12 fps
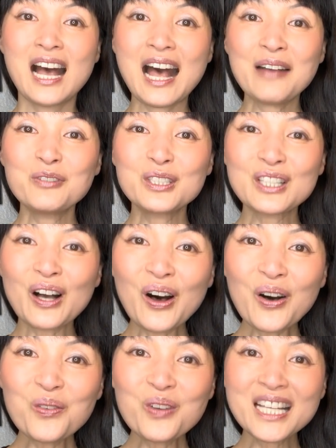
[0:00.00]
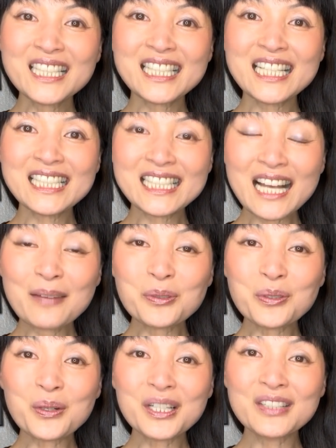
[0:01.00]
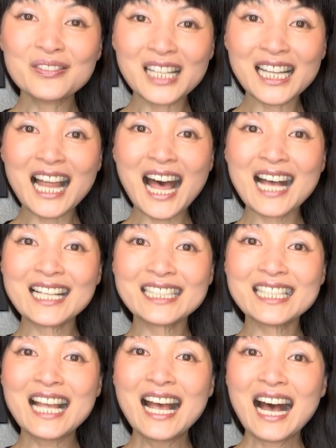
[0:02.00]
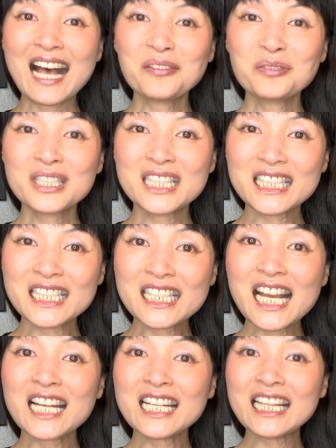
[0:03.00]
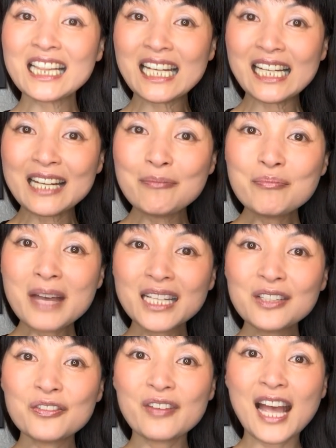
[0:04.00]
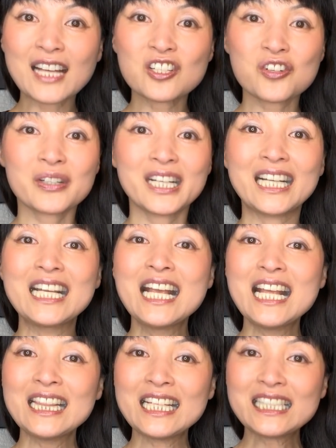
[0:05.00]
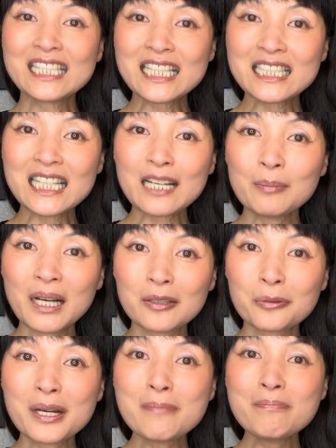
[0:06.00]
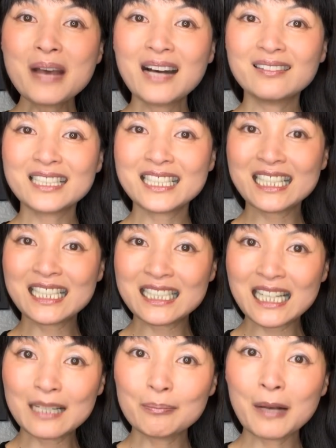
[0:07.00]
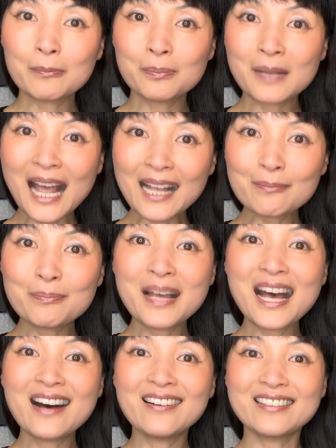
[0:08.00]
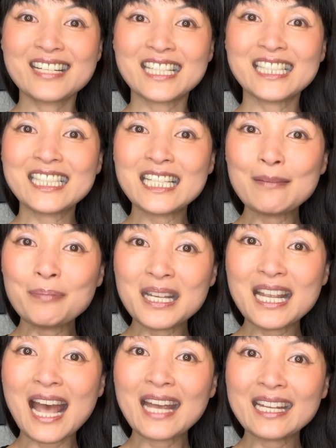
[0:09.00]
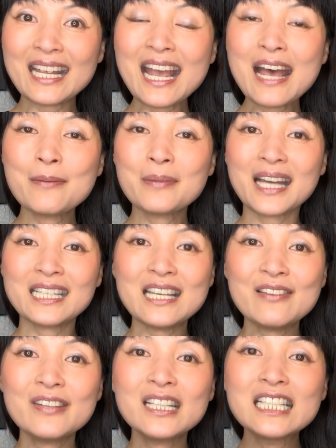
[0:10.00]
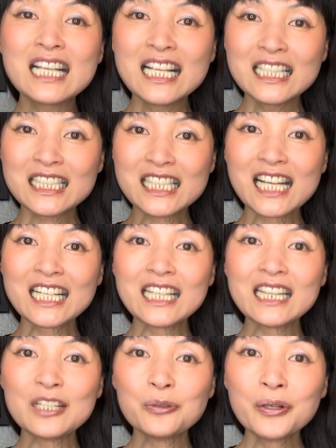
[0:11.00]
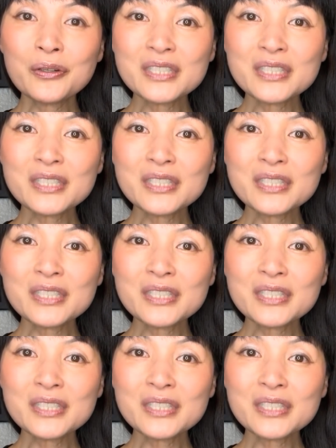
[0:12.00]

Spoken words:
I was always in some sort of class. I was studying the lean manufacturing, the Six Sigma green belt, Six Sigma black belt, CPIM. I even studying the real